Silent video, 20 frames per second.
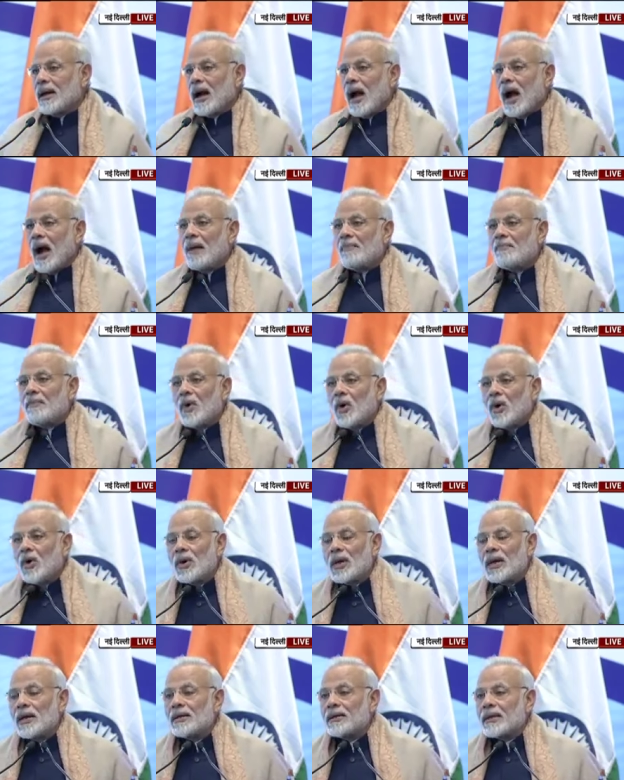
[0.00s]
a
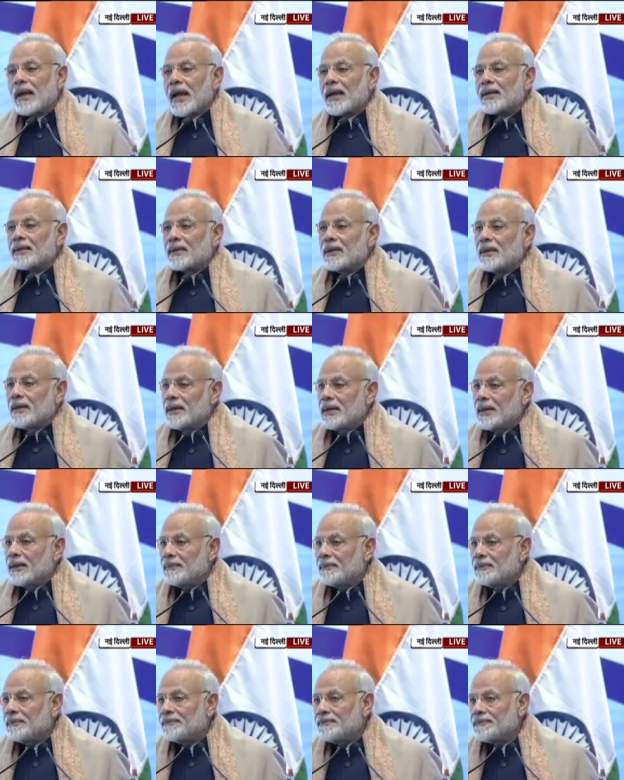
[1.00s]
modern tax
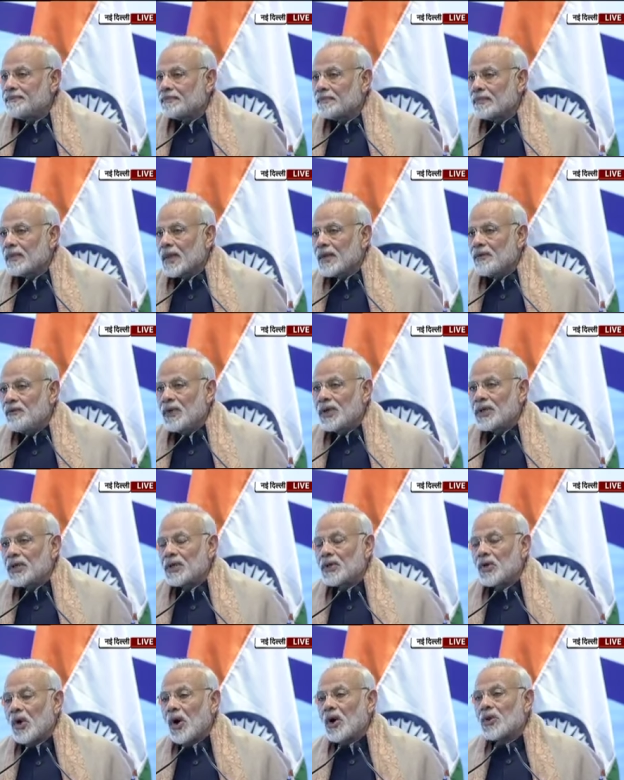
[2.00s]
regime which
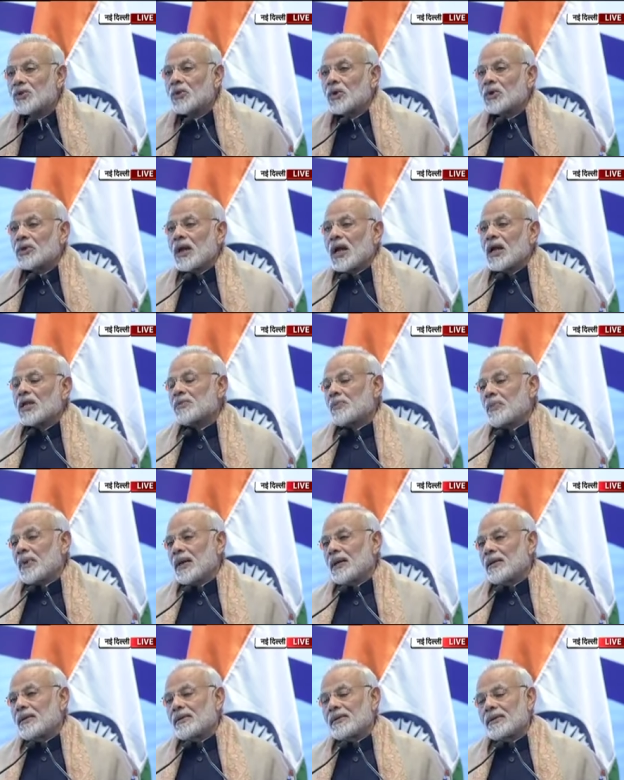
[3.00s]
is also
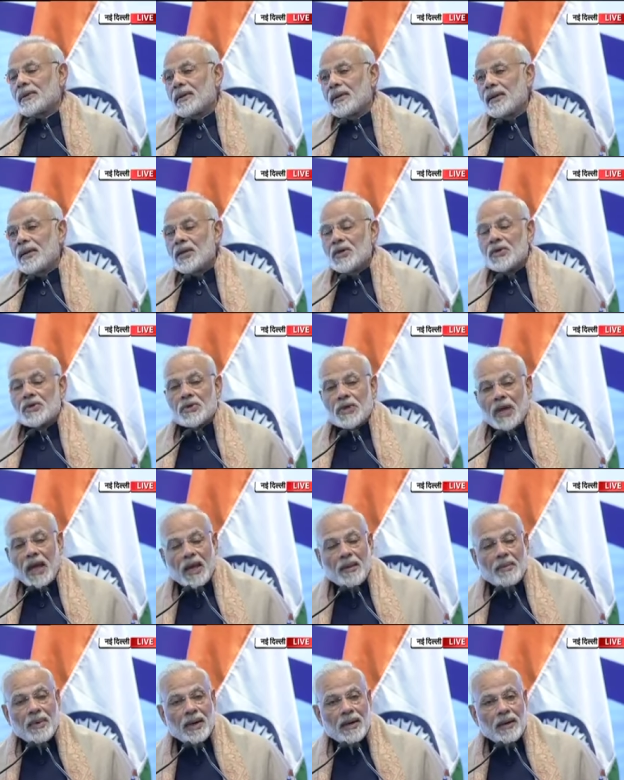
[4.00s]
transparent,
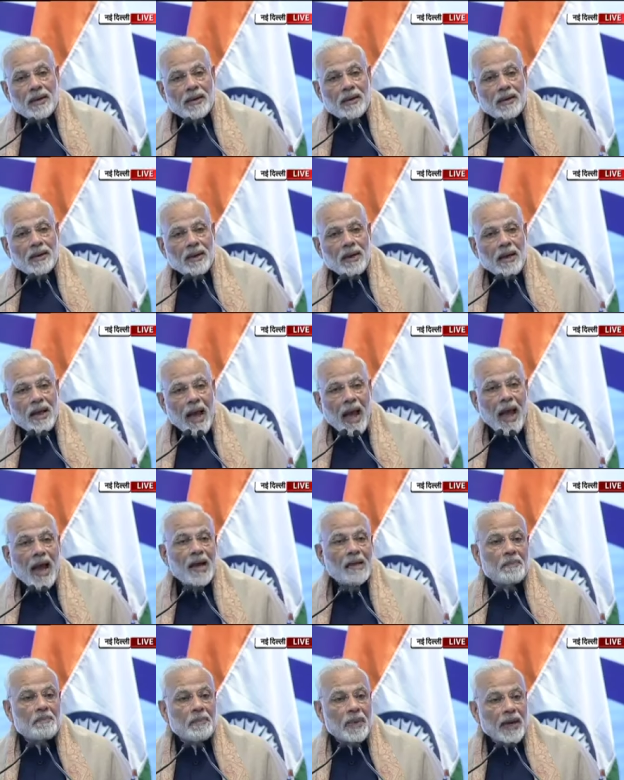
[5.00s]
stable
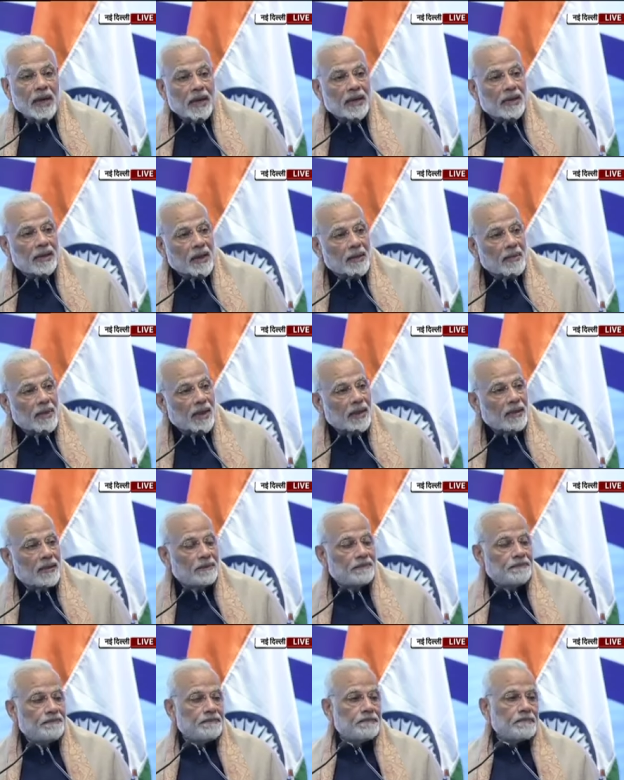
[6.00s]
and predictable.
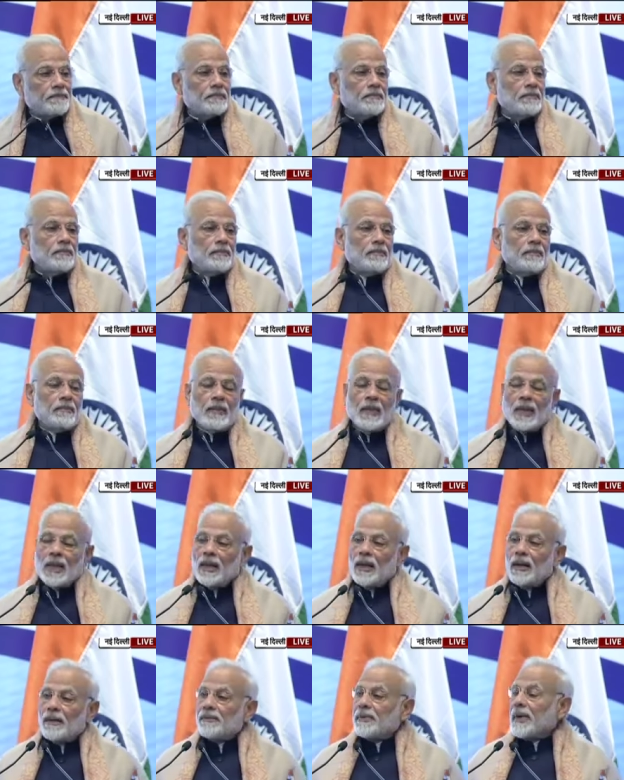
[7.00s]

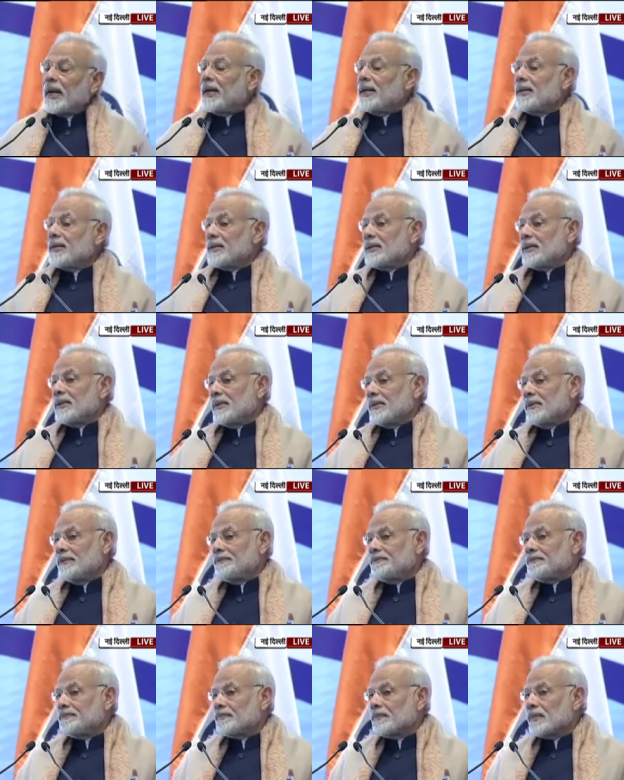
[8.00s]
Friends,
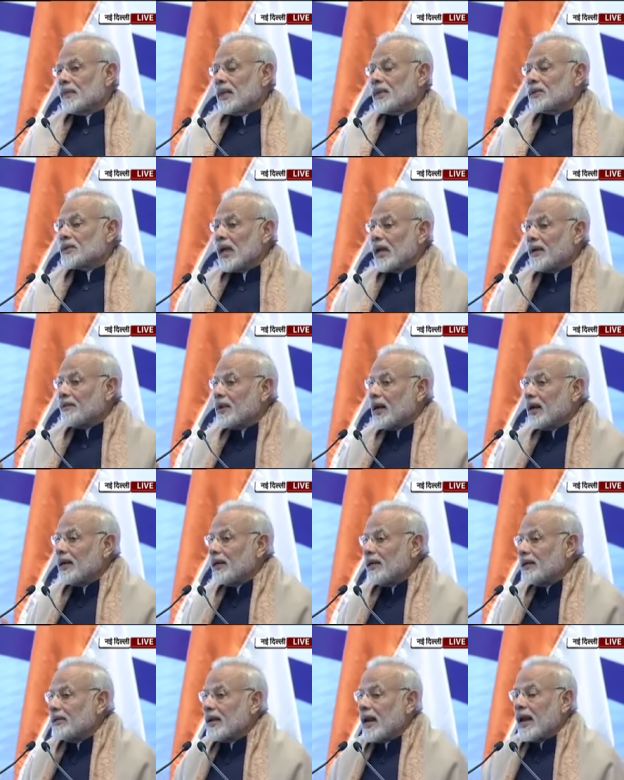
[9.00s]
several
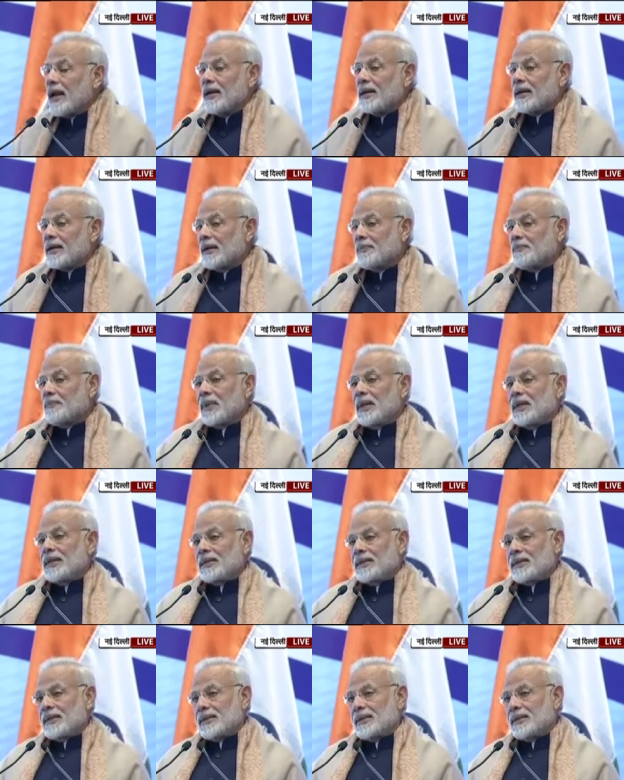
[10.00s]
Israeli
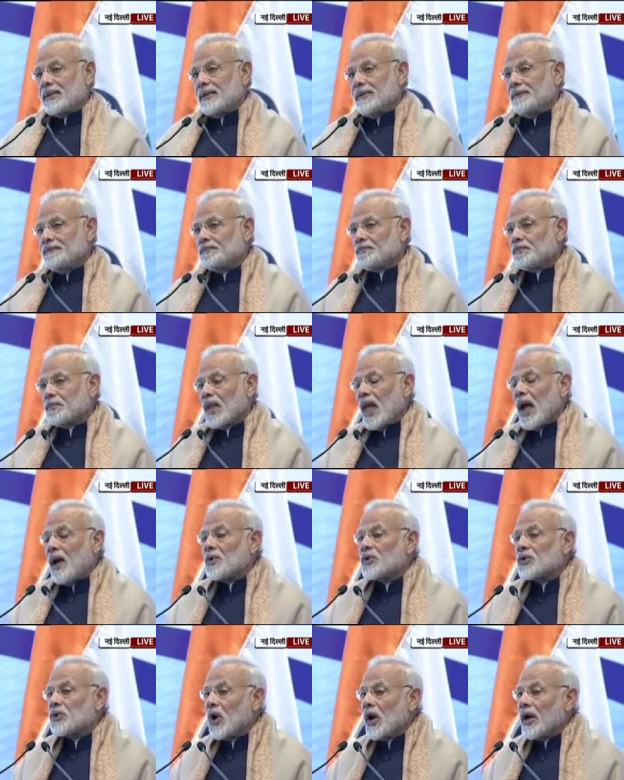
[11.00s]
companies
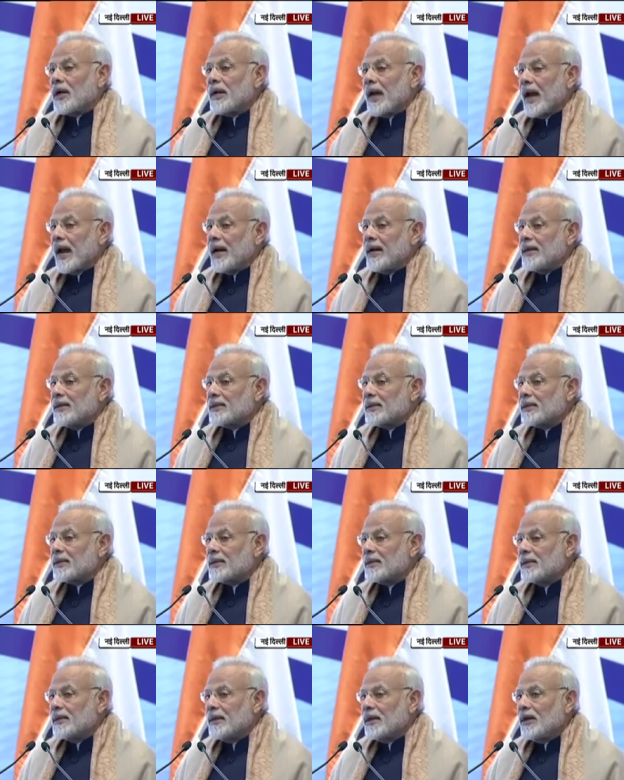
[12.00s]
have joined hands
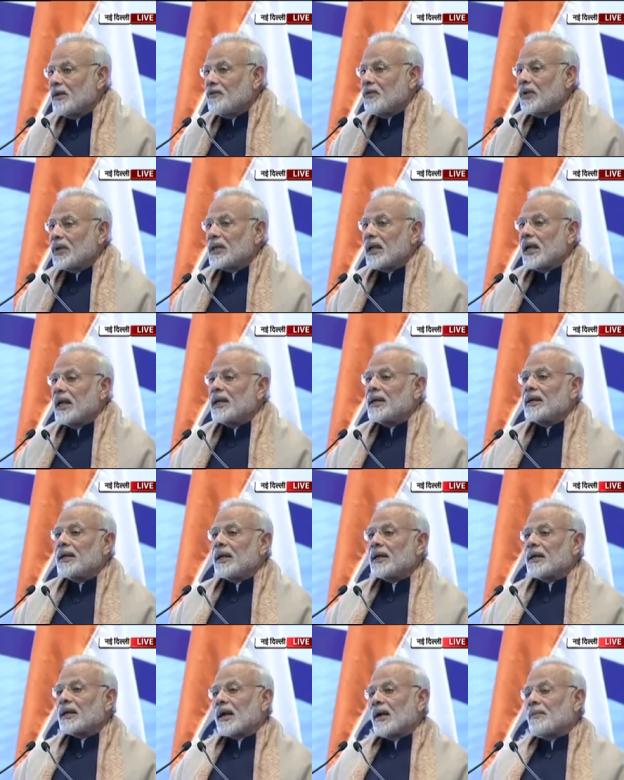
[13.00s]
with
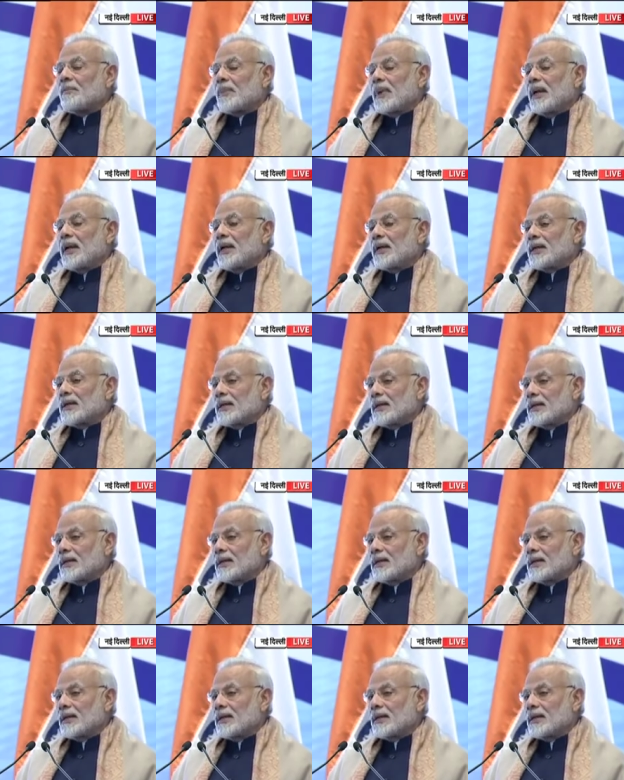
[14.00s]
Indian companies